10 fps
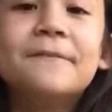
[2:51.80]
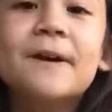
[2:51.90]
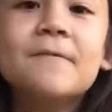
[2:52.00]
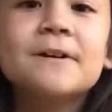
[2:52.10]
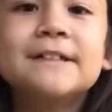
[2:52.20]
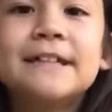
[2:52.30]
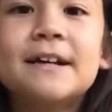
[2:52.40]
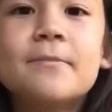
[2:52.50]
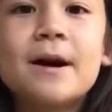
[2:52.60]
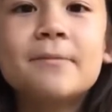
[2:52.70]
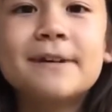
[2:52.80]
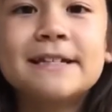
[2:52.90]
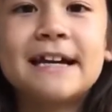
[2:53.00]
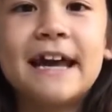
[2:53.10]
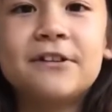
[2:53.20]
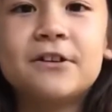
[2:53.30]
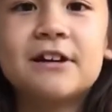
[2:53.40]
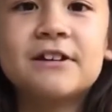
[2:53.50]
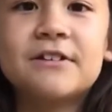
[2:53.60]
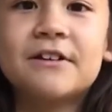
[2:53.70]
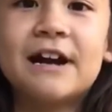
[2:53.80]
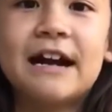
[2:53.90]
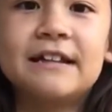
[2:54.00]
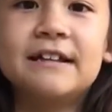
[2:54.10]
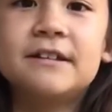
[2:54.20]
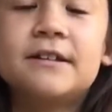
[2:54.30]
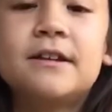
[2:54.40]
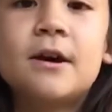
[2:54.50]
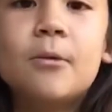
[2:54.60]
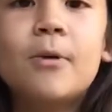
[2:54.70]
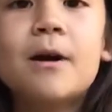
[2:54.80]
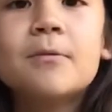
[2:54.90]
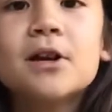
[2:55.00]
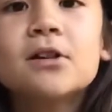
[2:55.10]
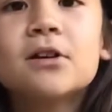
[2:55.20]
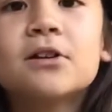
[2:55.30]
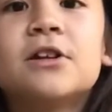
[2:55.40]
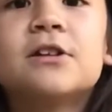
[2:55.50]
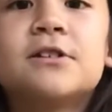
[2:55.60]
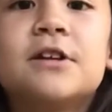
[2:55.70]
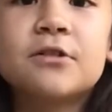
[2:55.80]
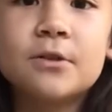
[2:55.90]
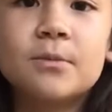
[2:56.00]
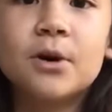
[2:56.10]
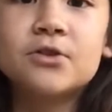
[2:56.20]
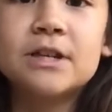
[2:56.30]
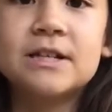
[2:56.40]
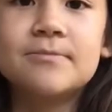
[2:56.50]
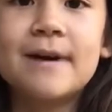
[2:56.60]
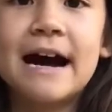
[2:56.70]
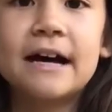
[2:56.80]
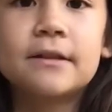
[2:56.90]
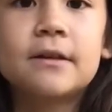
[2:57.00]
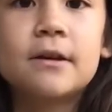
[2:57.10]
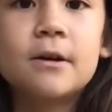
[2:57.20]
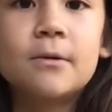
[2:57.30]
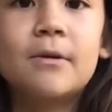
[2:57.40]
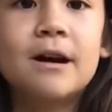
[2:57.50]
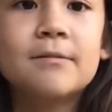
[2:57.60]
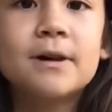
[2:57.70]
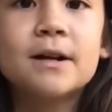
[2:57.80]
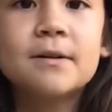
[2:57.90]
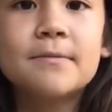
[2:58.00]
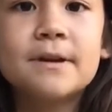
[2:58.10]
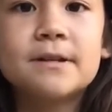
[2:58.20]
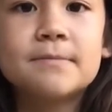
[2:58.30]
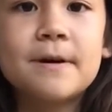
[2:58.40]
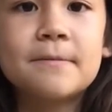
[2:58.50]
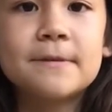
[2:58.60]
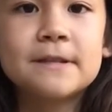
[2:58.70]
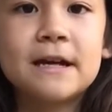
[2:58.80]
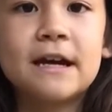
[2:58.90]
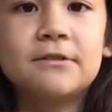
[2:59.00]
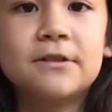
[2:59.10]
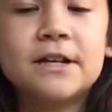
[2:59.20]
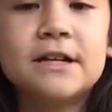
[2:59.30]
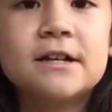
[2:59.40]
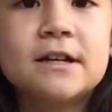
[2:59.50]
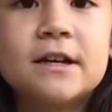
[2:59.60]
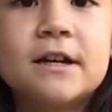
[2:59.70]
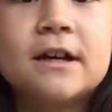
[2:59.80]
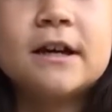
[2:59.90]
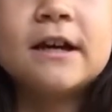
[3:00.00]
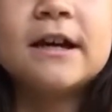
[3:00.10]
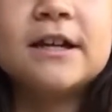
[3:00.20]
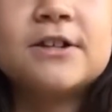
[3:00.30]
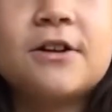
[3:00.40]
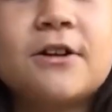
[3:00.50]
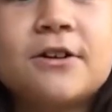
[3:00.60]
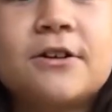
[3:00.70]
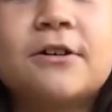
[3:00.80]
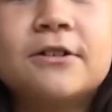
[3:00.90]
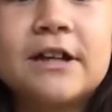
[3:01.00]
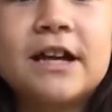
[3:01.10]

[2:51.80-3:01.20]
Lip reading: favorite thing about Ms.Henry is her kindness. What we learned this year the most is math. What I'm gonna miss about Ms.Henry is her showing